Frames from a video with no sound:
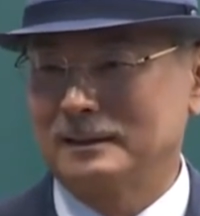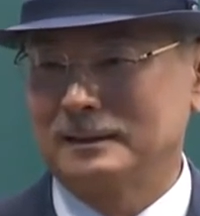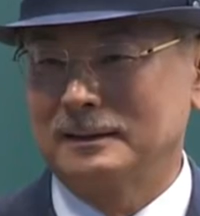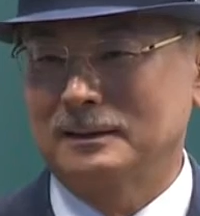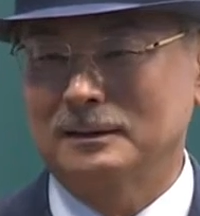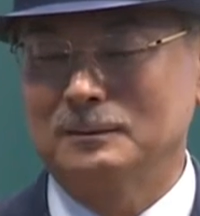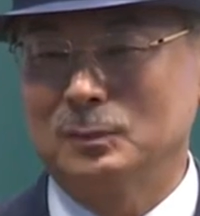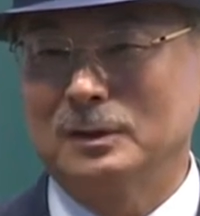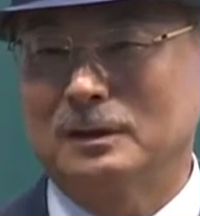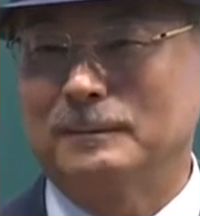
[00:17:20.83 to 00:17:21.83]
early
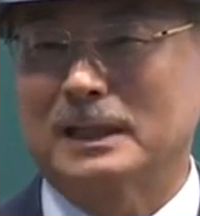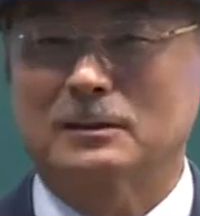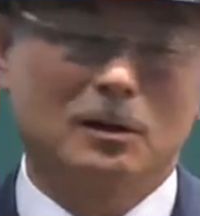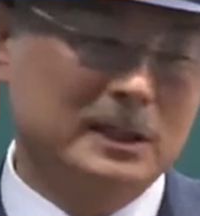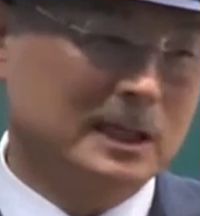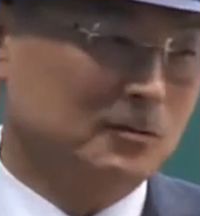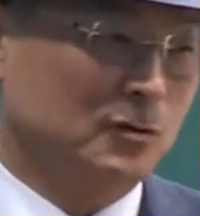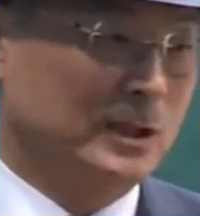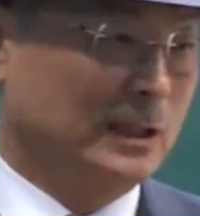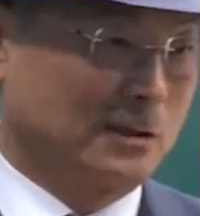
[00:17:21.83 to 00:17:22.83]
to succeed in
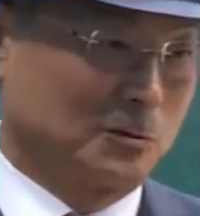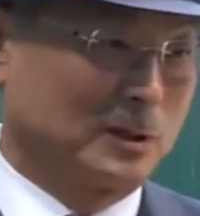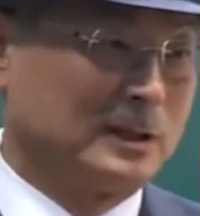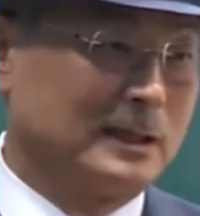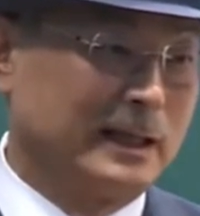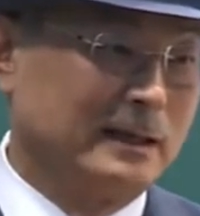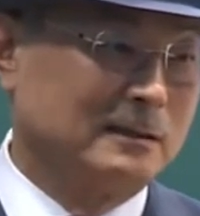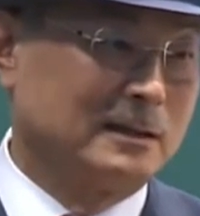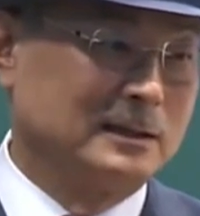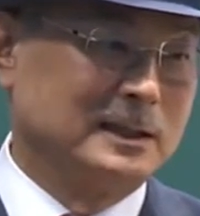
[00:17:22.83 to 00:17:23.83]
Atomy, but
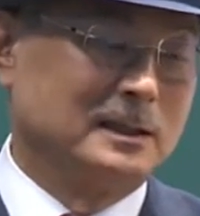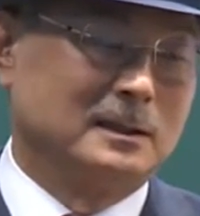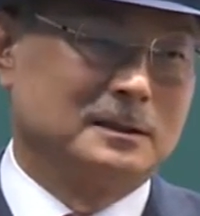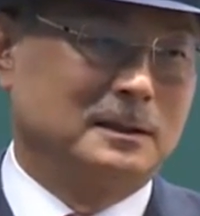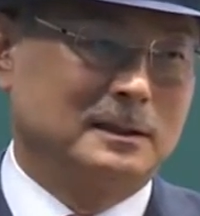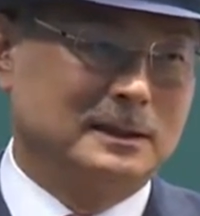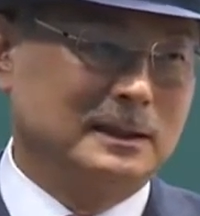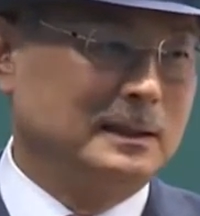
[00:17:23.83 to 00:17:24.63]
that's not really